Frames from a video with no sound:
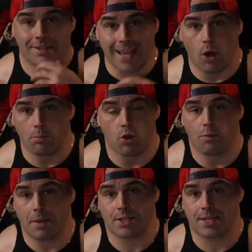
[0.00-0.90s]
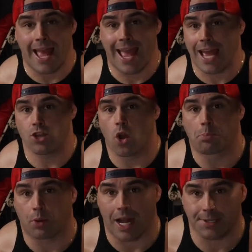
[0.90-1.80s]
delt movements that had no
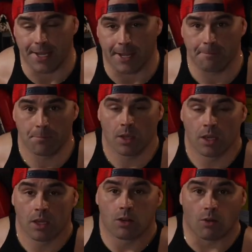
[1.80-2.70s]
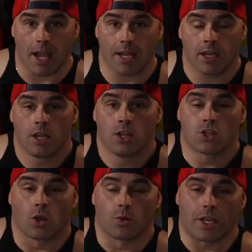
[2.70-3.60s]
pressing, right?
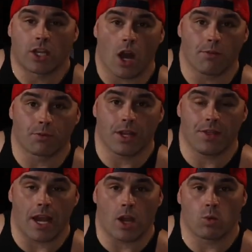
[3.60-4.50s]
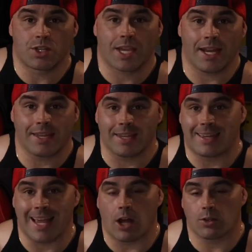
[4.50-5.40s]
So the recovery there was getting the
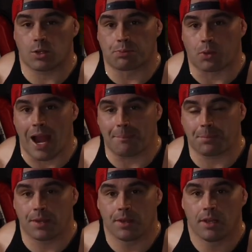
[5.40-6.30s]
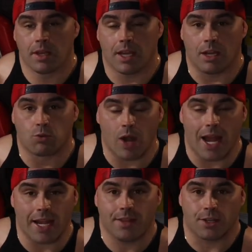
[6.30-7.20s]
delts prepped and
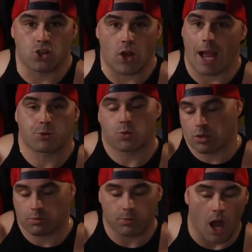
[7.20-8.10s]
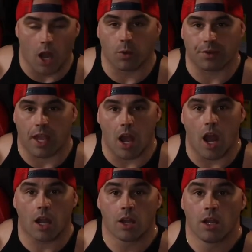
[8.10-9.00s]
ready. The traps were are what they
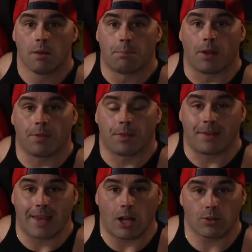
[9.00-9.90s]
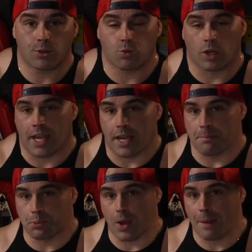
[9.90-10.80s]
are, but the delts were
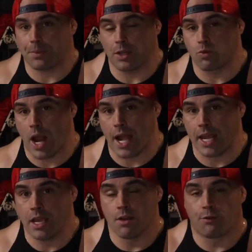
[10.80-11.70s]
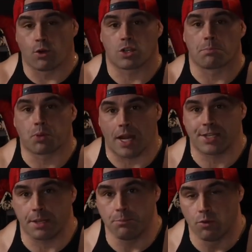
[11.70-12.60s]
getting prepped and ready for some
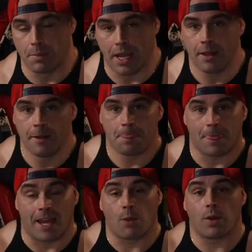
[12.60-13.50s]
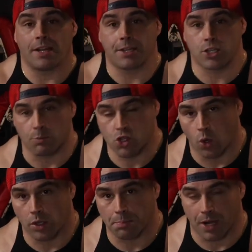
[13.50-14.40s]
pressing movement. And I went into some
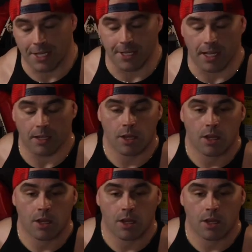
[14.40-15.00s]
shoulder pressing.